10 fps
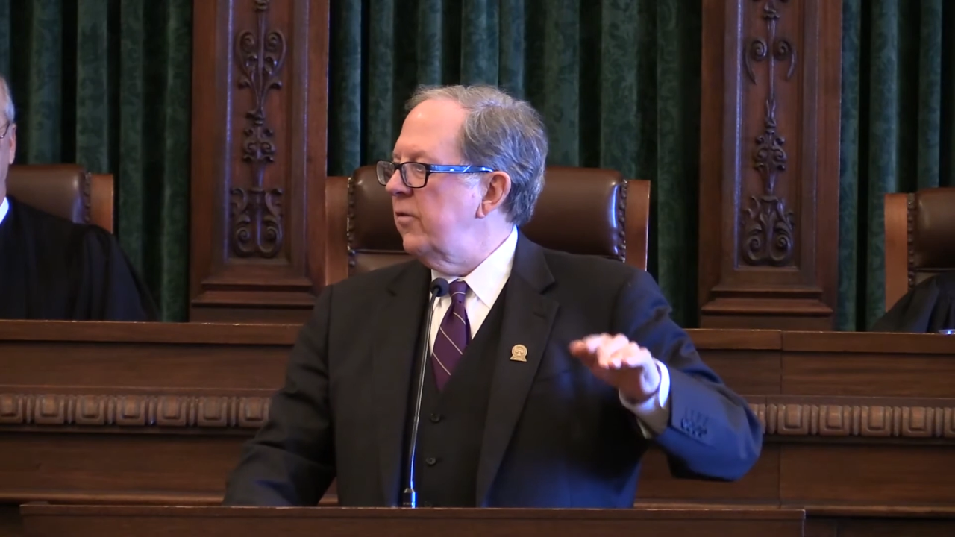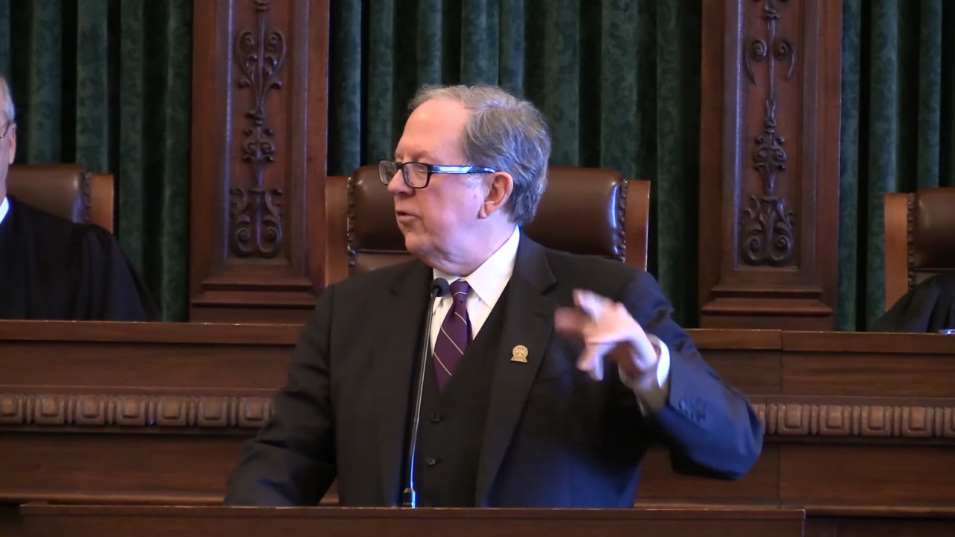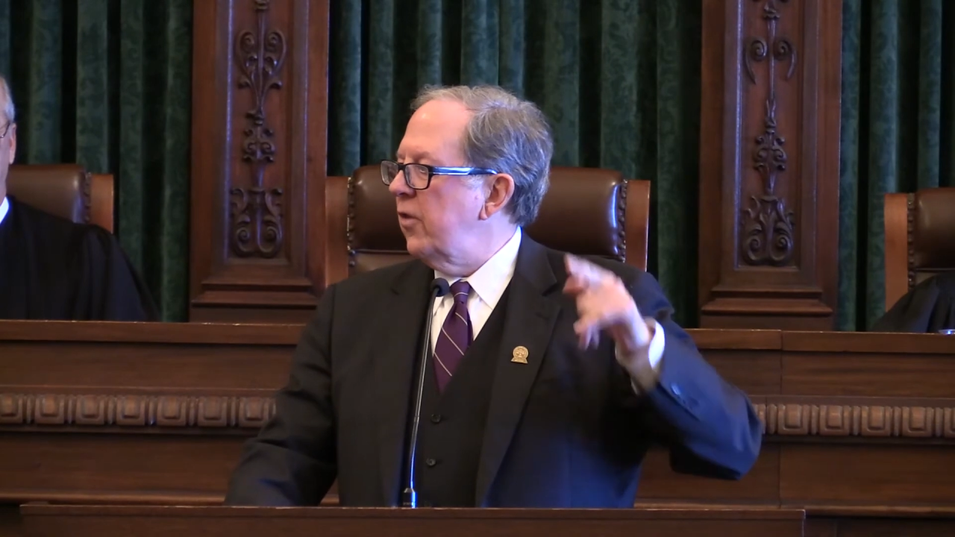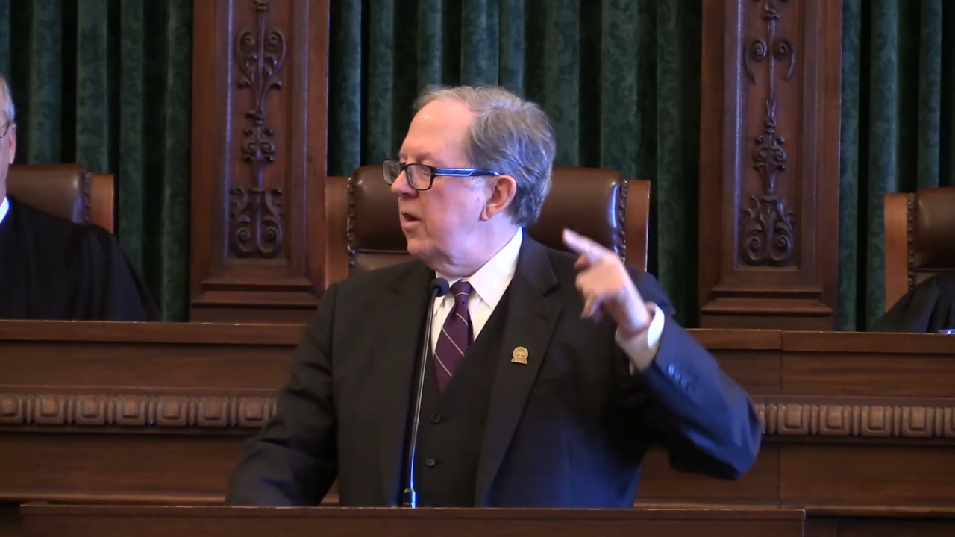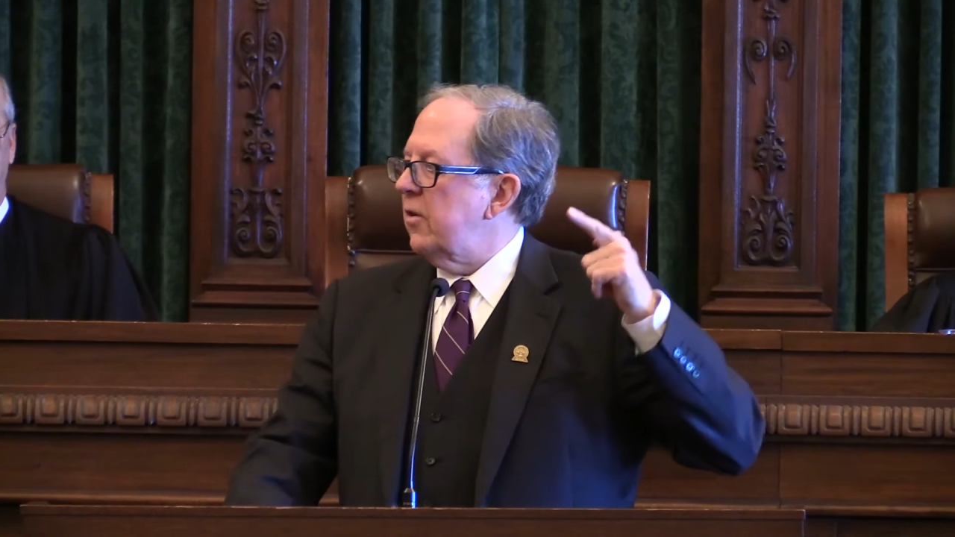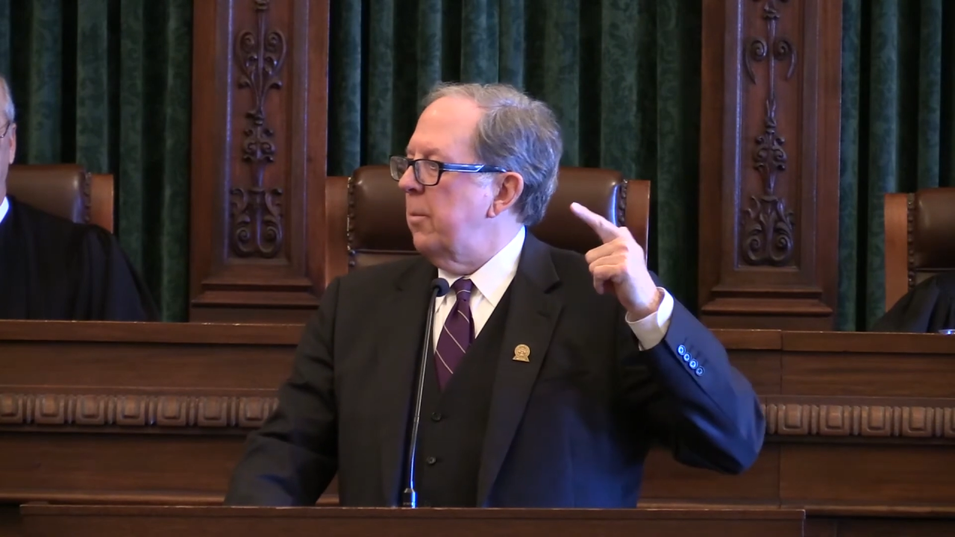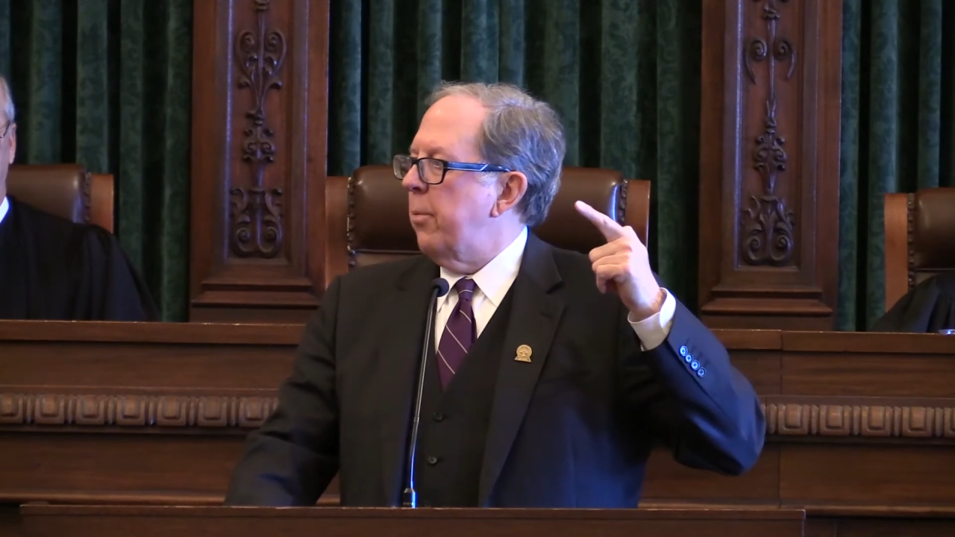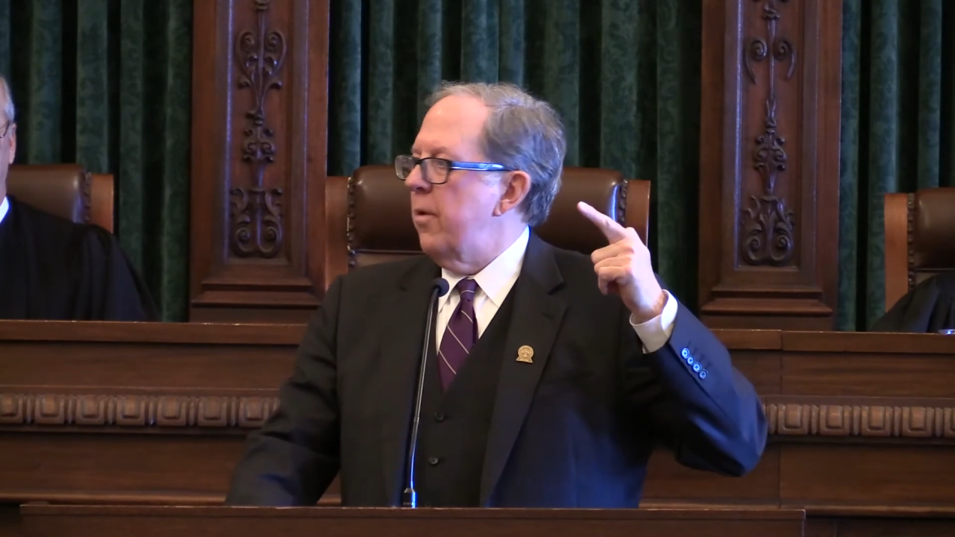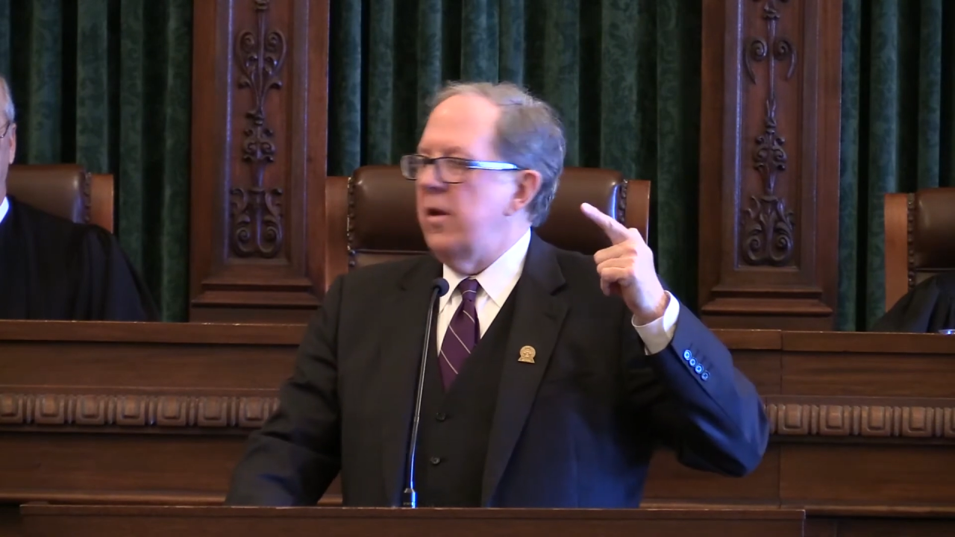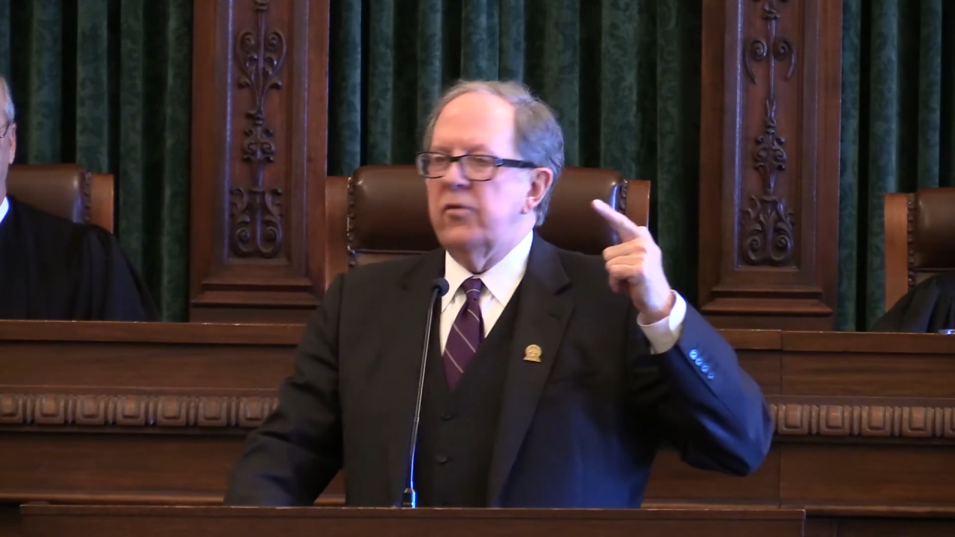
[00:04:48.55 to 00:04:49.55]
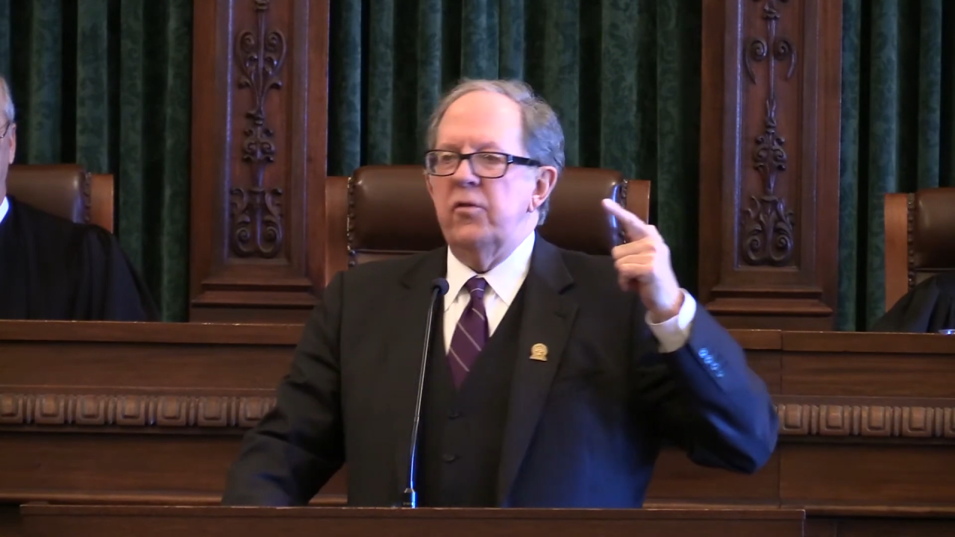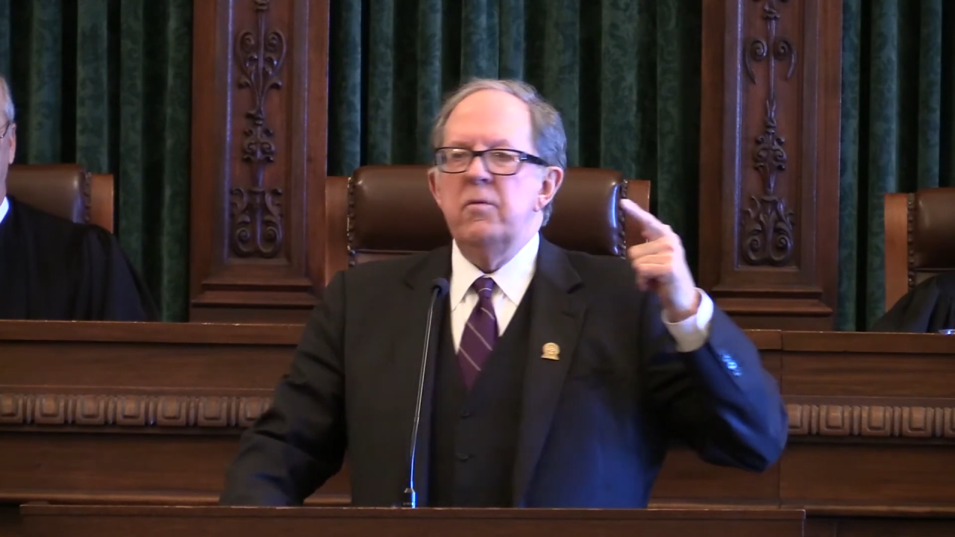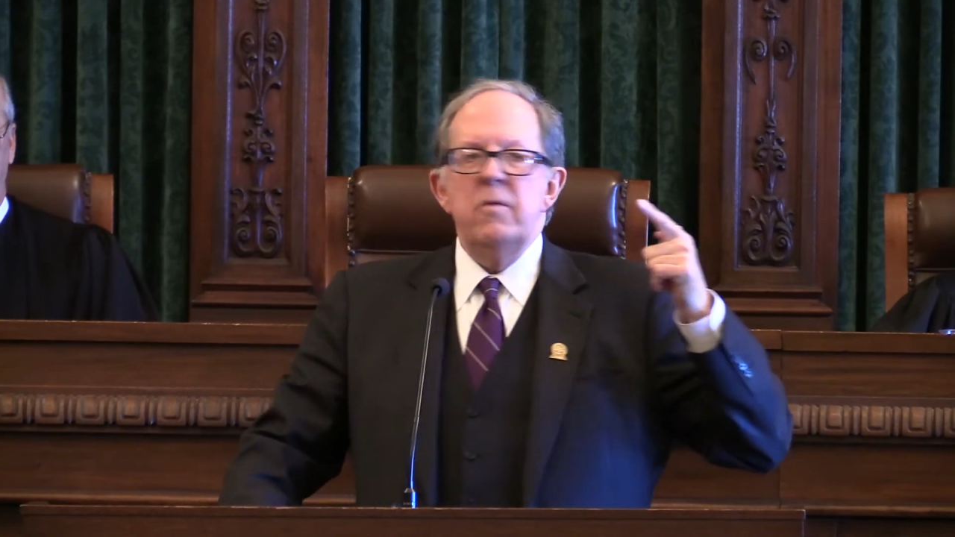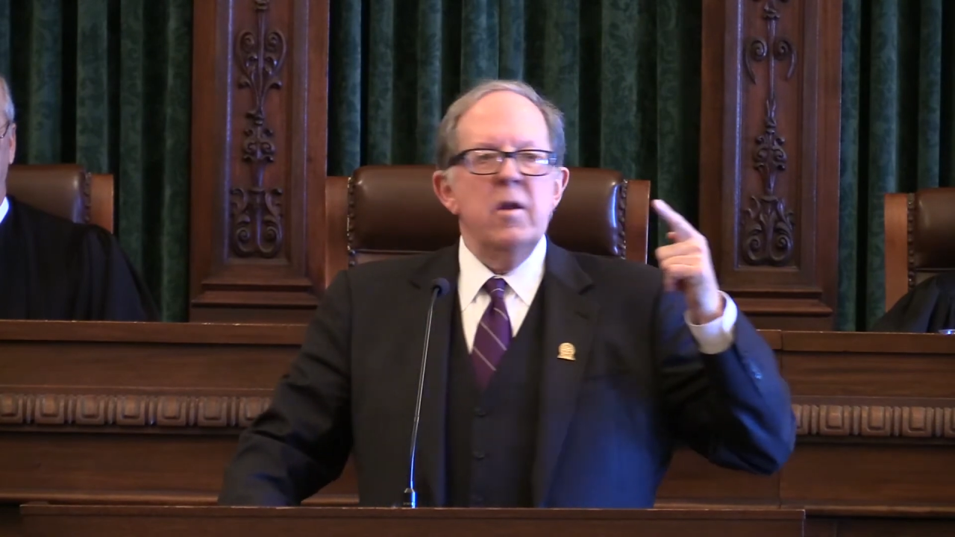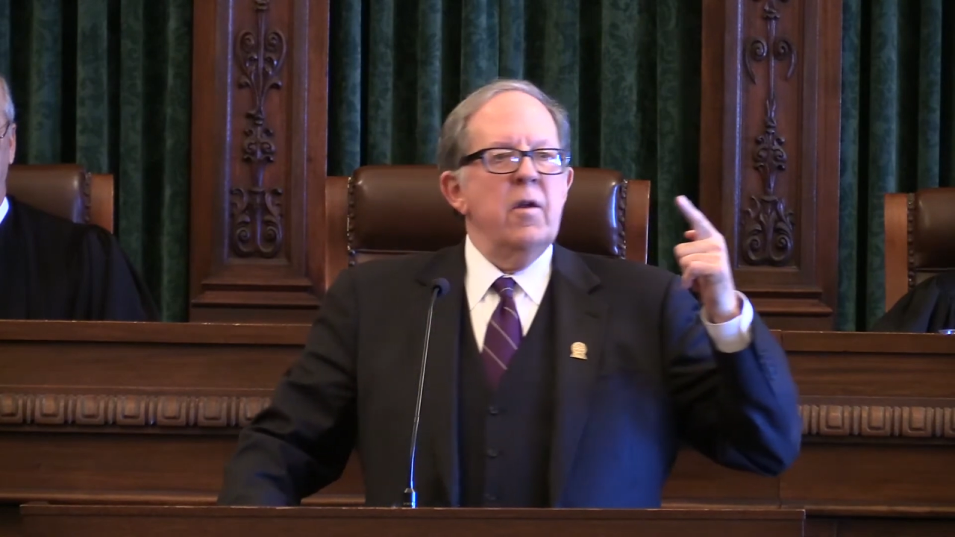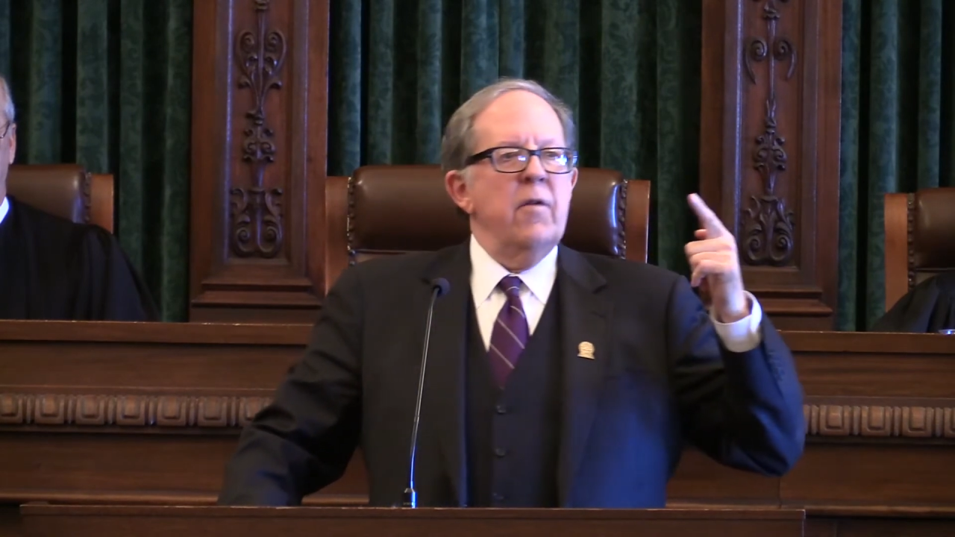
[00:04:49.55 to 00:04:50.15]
sent to prison